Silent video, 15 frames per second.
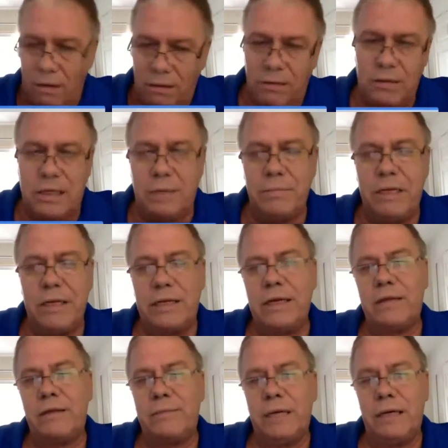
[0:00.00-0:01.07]
It's all
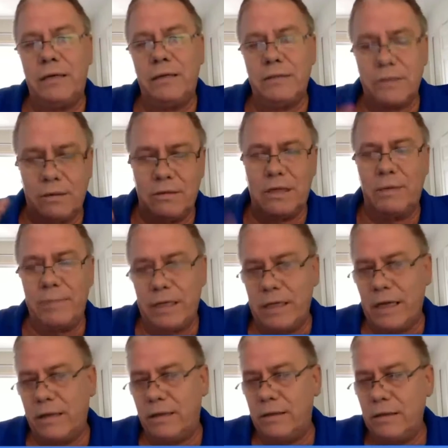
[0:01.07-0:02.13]
coming together, man. It's all
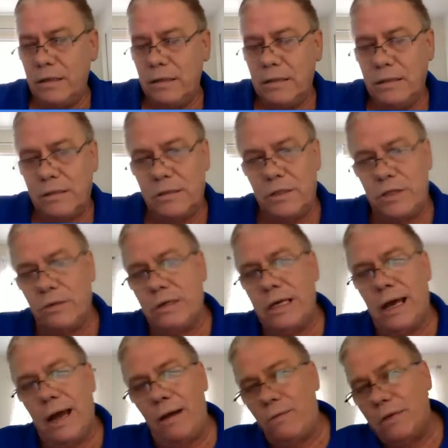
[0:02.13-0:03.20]
coming together. So,
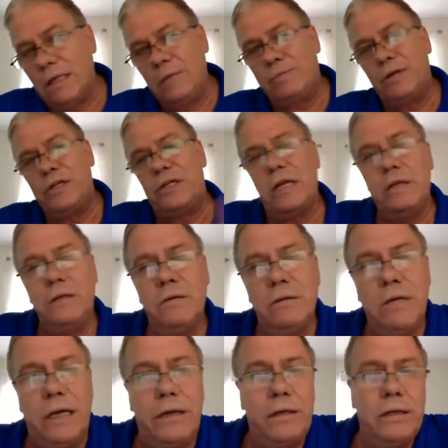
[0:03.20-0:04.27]
Joy, I really
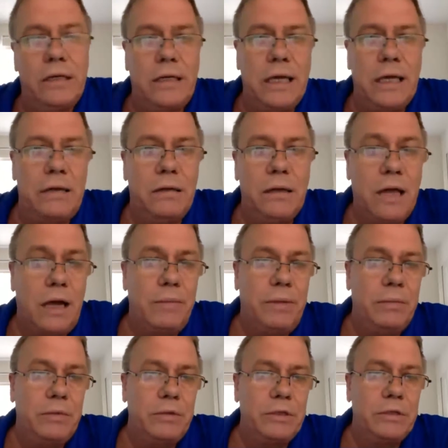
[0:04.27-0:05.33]
appreciate you, and again, a
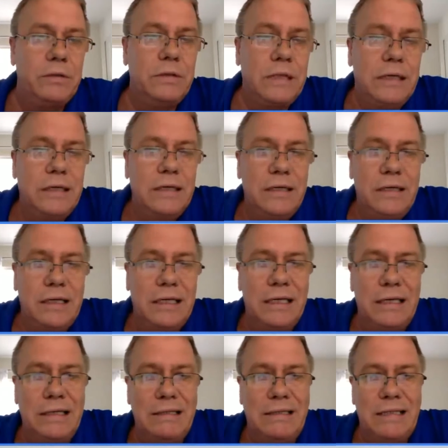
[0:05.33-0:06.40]
lot of people do,
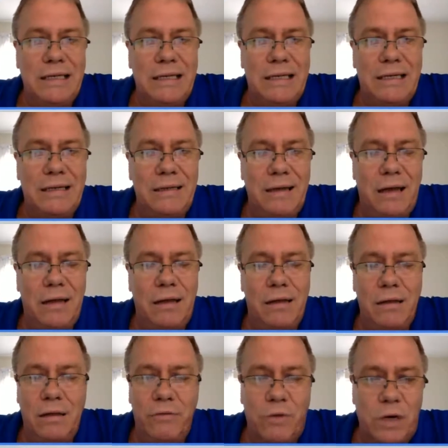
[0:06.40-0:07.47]
and
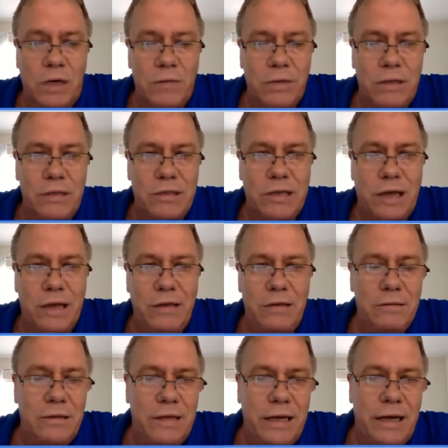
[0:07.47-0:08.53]
I love working with you.
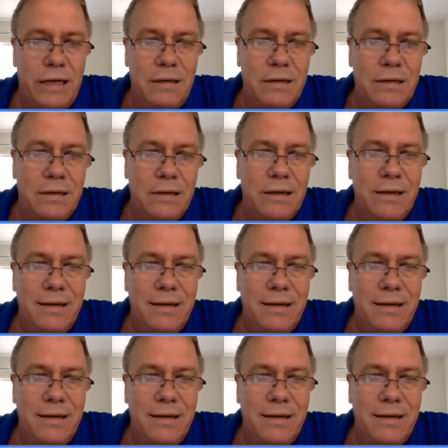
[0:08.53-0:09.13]
So, how are you doing today?